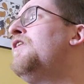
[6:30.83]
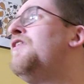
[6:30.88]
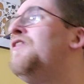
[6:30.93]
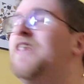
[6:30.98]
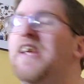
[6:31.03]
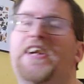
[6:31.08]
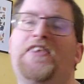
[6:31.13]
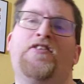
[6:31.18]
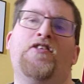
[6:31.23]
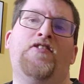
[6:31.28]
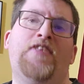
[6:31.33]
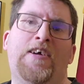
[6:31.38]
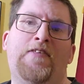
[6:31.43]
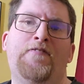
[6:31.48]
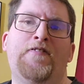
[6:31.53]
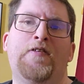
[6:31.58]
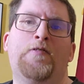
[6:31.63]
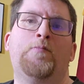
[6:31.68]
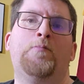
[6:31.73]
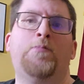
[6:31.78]
6 or
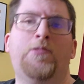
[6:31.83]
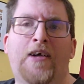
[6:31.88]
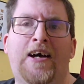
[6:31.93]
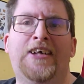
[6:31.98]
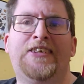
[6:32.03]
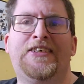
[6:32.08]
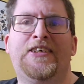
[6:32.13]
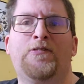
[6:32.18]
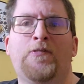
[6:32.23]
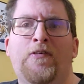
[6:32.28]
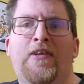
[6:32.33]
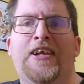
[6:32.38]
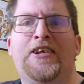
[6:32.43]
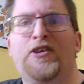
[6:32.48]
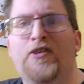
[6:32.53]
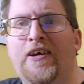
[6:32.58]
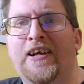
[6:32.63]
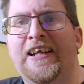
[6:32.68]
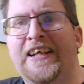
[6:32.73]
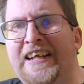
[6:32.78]
7 different projects with
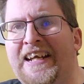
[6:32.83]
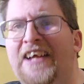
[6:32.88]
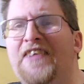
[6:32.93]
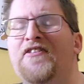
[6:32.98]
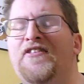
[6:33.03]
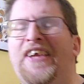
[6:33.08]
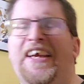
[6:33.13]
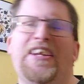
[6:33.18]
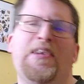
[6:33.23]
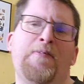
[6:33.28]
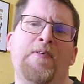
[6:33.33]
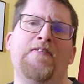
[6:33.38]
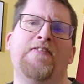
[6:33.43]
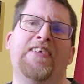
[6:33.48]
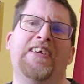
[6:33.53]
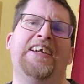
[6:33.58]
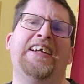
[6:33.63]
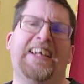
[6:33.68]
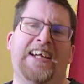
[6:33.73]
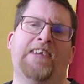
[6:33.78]
electronic kits. You have to be
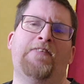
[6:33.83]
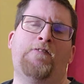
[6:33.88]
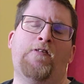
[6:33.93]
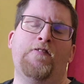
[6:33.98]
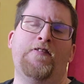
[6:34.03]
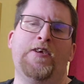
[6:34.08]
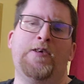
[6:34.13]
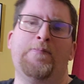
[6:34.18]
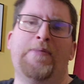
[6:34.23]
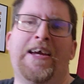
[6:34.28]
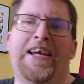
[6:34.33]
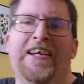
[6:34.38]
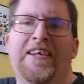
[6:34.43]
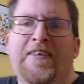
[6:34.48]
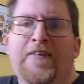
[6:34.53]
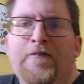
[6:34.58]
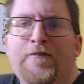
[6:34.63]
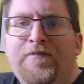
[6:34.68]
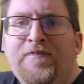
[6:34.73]
very careful with eBay.